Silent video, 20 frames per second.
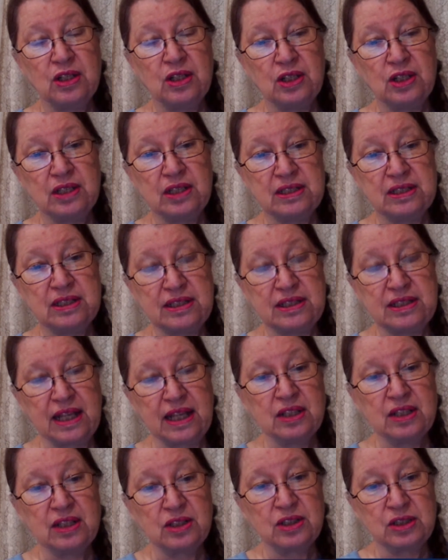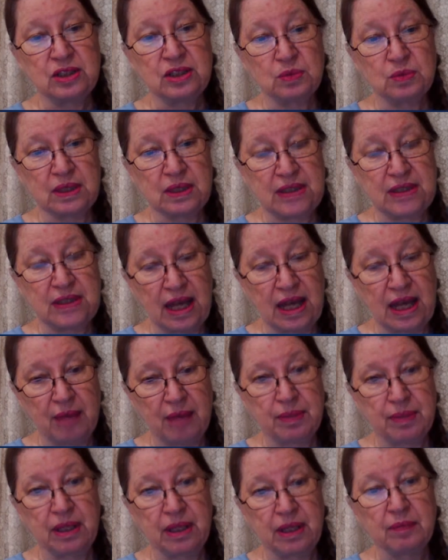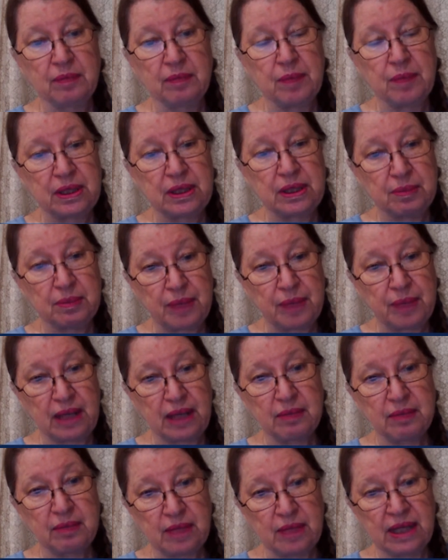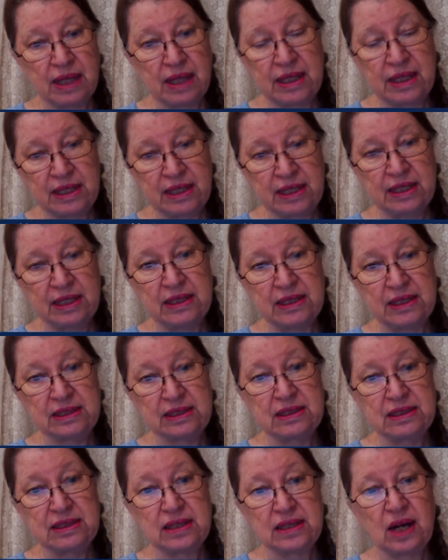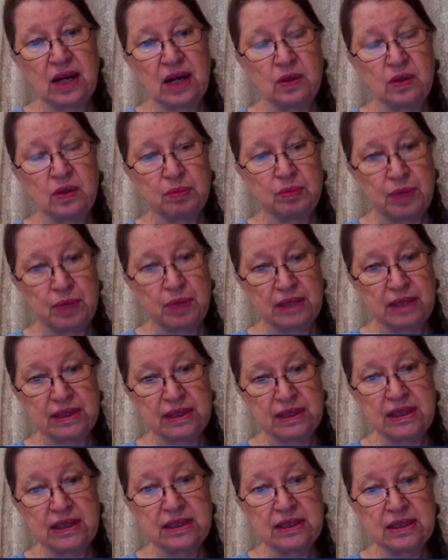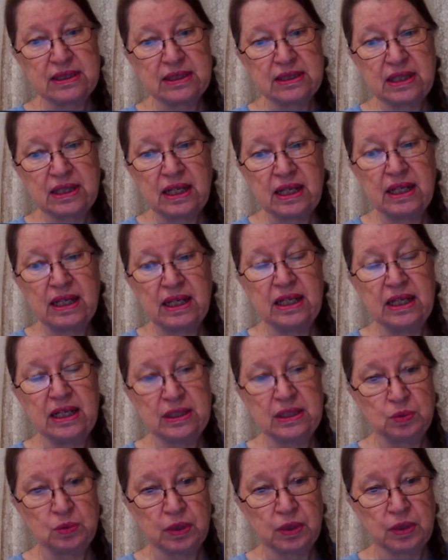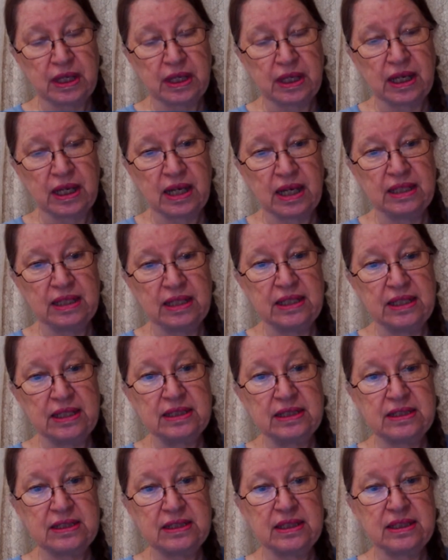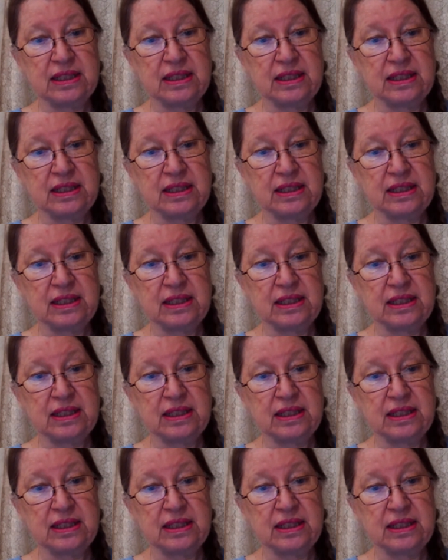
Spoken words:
stay alert to what's happening. But the bottom line is our president is working on this. The